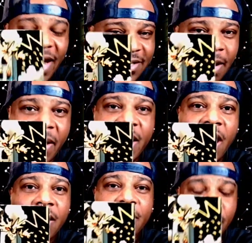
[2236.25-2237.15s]
Next time I
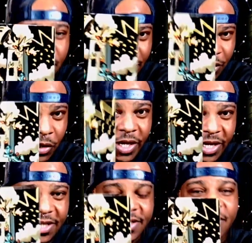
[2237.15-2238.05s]
knock, you're
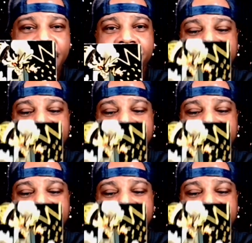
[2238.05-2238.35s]
going to listen.